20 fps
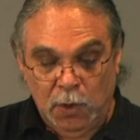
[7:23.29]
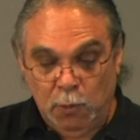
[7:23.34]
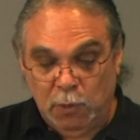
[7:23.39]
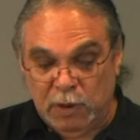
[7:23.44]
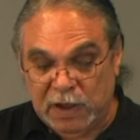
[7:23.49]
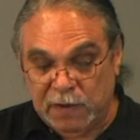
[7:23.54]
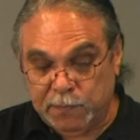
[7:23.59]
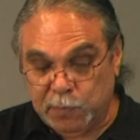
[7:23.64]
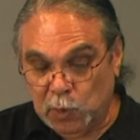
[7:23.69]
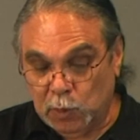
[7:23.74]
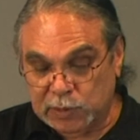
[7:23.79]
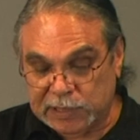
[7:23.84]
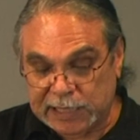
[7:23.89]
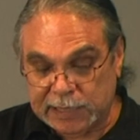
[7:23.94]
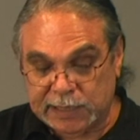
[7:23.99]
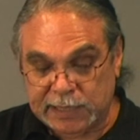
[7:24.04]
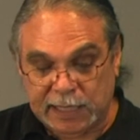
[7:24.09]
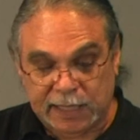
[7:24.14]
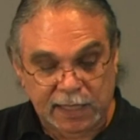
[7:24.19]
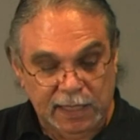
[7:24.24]
We have
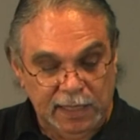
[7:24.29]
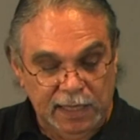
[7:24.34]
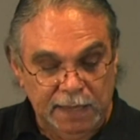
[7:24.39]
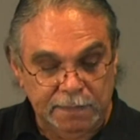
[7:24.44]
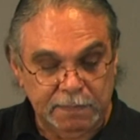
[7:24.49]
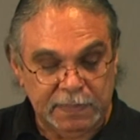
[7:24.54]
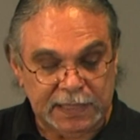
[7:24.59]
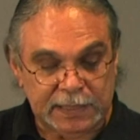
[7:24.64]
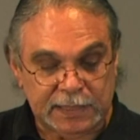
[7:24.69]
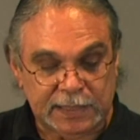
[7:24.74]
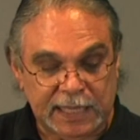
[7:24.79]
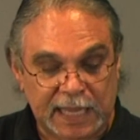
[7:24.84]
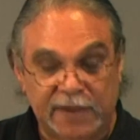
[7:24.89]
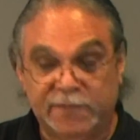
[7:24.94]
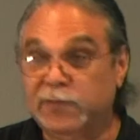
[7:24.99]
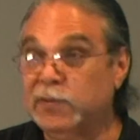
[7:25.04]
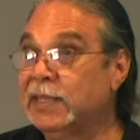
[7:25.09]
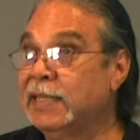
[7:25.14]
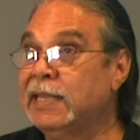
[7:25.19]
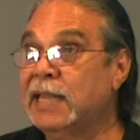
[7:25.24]
protested Columbus Day
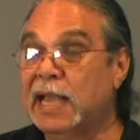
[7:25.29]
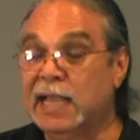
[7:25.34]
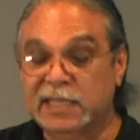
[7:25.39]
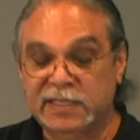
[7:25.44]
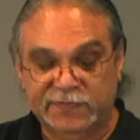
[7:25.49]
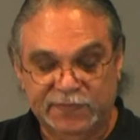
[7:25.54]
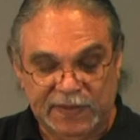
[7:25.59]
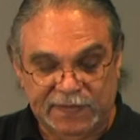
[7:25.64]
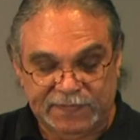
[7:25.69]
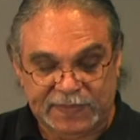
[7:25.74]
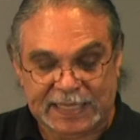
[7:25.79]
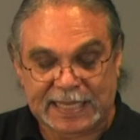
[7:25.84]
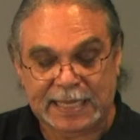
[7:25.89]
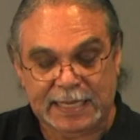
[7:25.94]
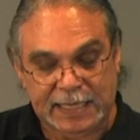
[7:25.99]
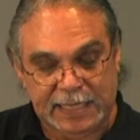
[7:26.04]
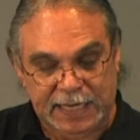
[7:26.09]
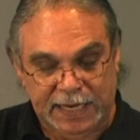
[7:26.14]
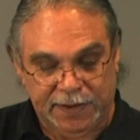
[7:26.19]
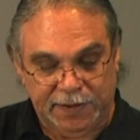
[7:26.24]
for the last
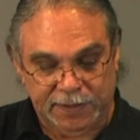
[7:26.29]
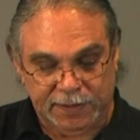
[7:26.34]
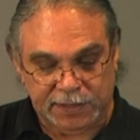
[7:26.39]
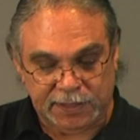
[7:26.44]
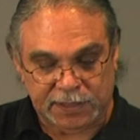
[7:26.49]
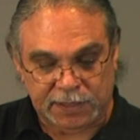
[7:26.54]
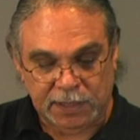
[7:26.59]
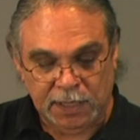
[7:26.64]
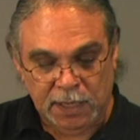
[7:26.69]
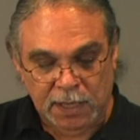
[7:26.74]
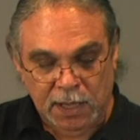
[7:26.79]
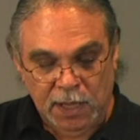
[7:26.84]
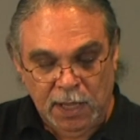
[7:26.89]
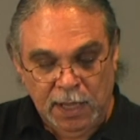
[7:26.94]
15 years.